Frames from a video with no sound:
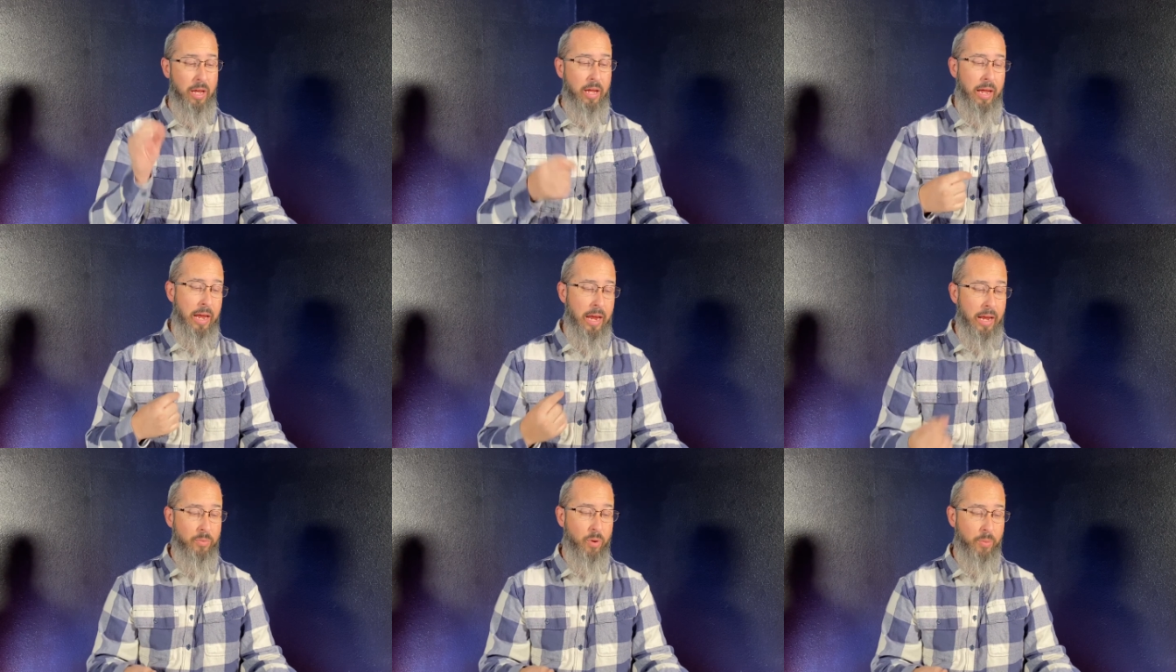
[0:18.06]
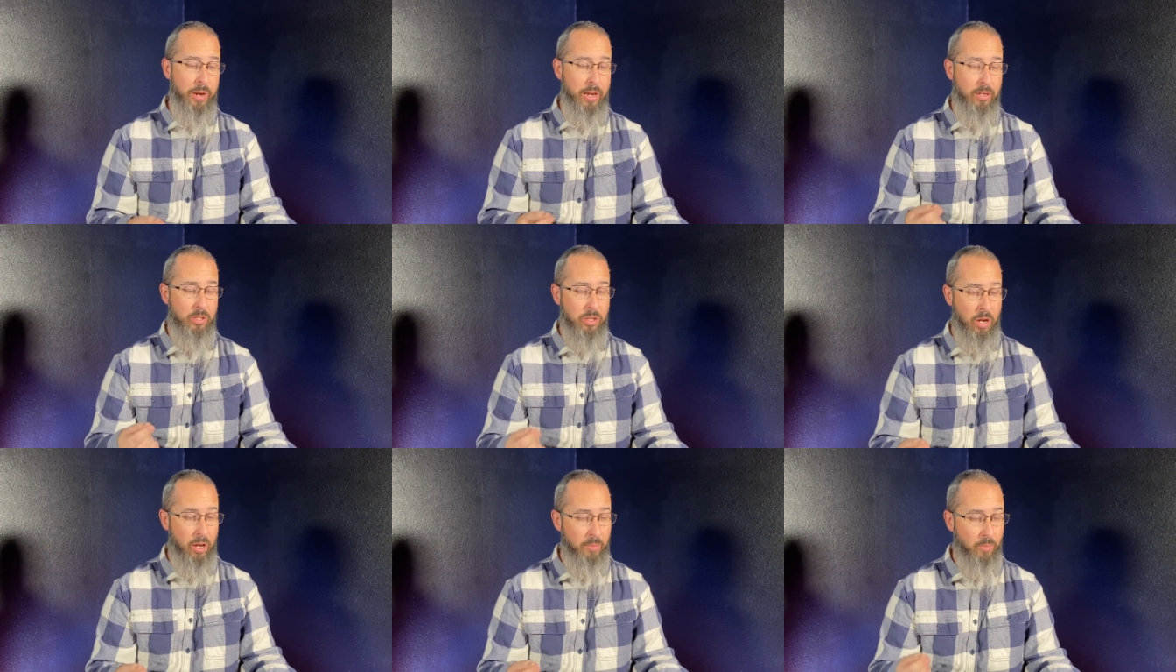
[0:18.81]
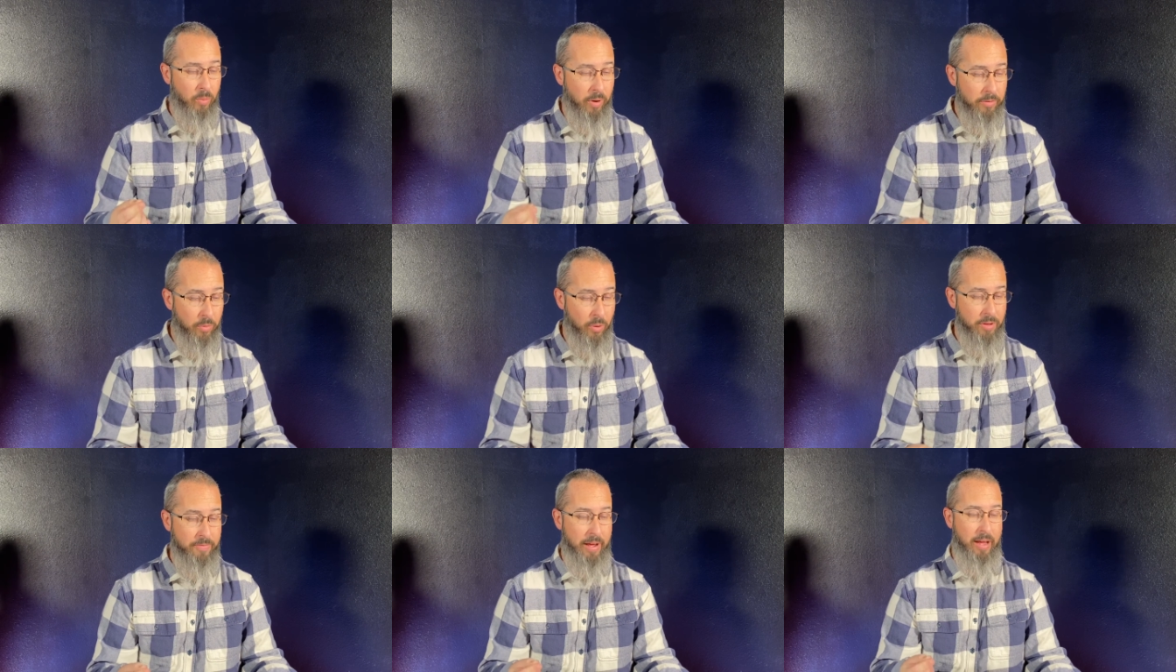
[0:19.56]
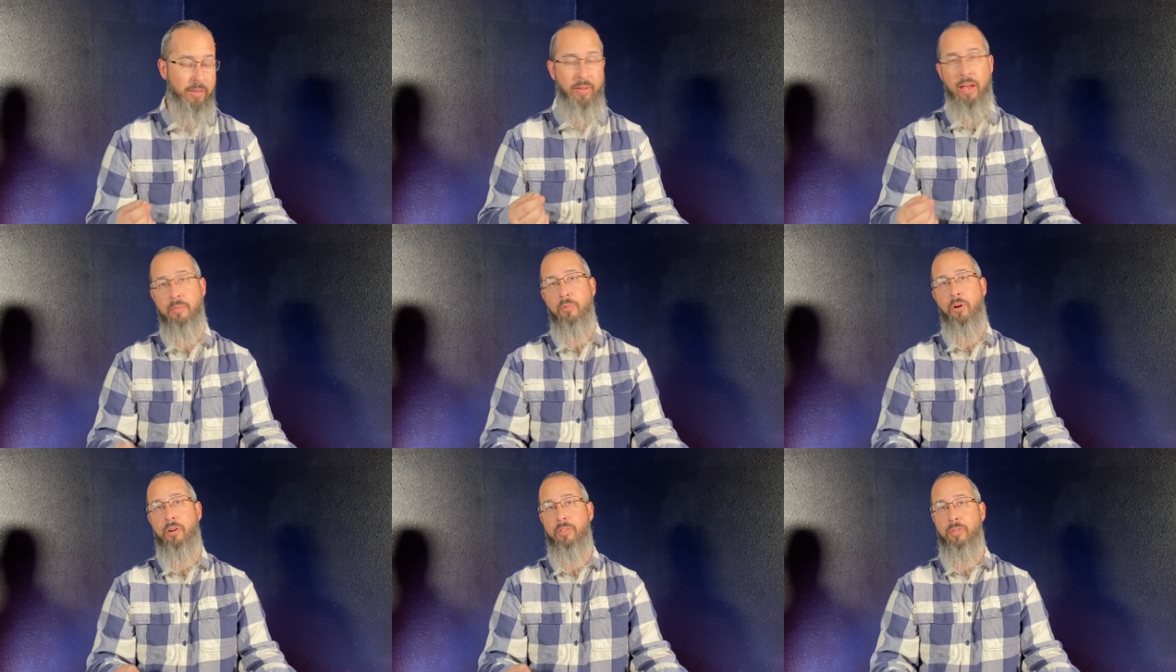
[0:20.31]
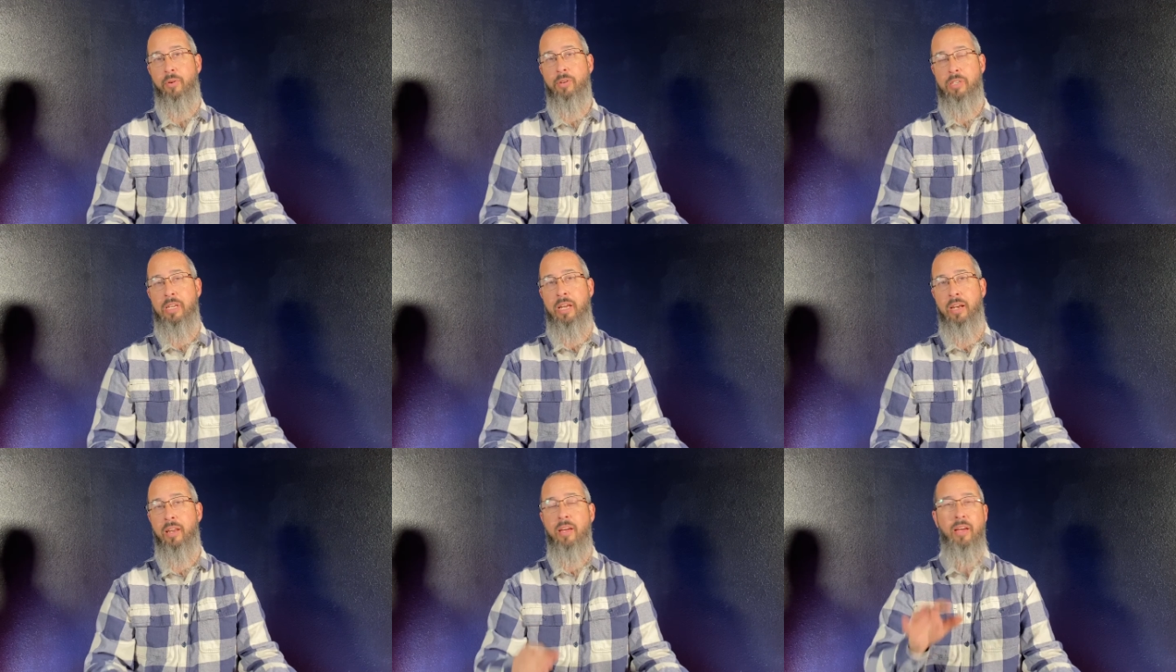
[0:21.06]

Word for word: And we're reading Psalm 145 and Mark 13.